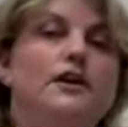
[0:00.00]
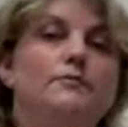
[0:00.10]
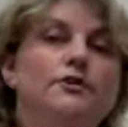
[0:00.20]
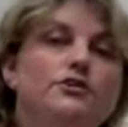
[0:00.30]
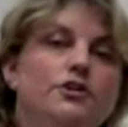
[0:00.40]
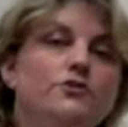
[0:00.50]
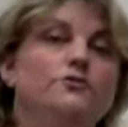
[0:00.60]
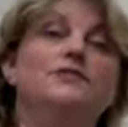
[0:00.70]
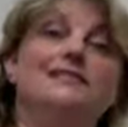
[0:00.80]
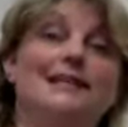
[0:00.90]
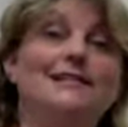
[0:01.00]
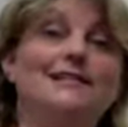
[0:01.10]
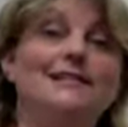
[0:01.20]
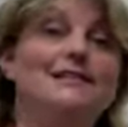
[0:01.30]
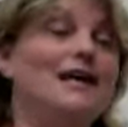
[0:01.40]
number 2, since
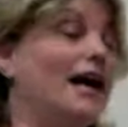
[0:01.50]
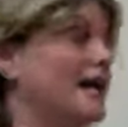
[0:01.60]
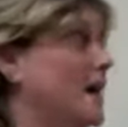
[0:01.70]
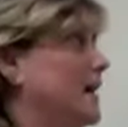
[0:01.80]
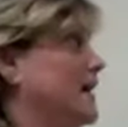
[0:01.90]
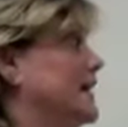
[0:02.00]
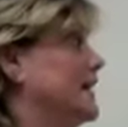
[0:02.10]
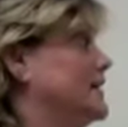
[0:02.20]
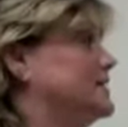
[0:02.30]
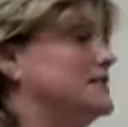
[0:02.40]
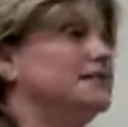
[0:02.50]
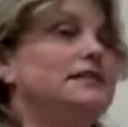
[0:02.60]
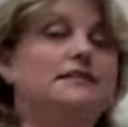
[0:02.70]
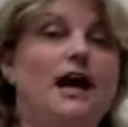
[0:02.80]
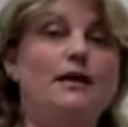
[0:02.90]
it's ionic, is this a
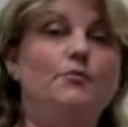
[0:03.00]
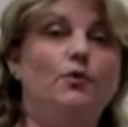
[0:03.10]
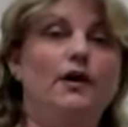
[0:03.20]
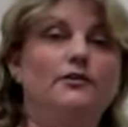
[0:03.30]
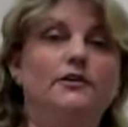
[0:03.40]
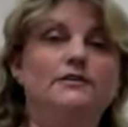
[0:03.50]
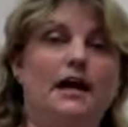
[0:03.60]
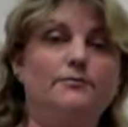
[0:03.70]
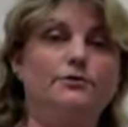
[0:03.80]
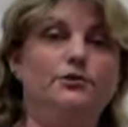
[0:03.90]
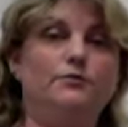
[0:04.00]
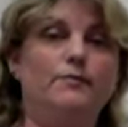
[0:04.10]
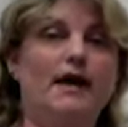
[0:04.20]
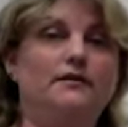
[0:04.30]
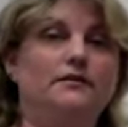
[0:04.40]
type 1 or a type 2
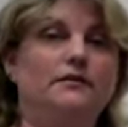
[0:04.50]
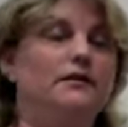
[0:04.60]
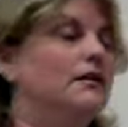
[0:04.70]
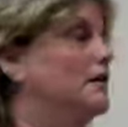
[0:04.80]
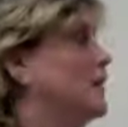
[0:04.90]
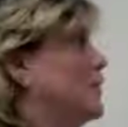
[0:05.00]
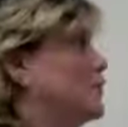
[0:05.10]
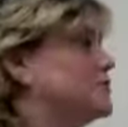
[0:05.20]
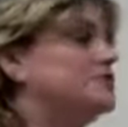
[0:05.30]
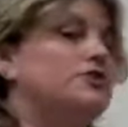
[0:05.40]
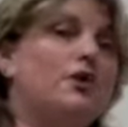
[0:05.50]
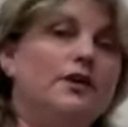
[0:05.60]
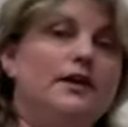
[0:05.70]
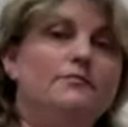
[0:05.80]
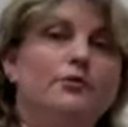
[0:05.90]
metal? Well,
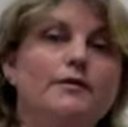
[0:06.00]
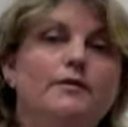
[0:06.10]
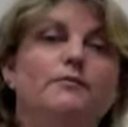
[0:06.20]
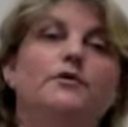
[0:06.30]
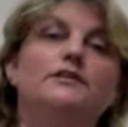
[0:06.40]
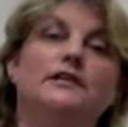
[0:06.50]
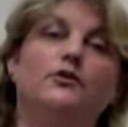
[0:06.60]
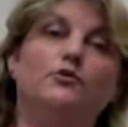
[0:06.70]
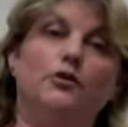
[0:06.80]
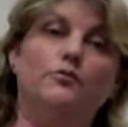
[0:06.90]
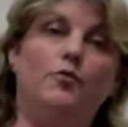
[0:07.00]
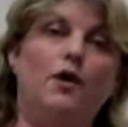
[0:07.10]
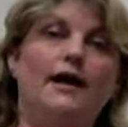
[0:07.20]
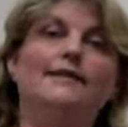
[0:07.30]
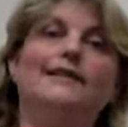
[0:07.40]
sodium, remember, is in group
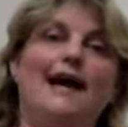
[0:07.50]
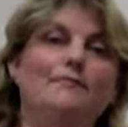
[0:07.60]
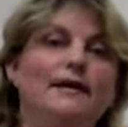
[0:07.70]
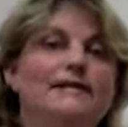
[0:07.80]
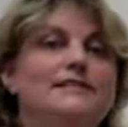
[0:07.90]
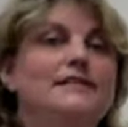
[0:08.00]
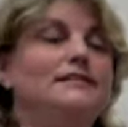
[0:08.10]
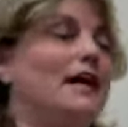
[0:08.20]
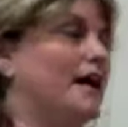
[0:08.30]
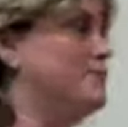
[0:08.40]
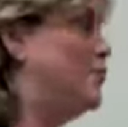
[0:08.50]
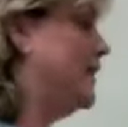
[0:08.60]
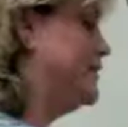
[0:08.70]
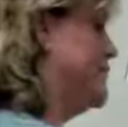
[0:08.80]
1. That makes it a type 1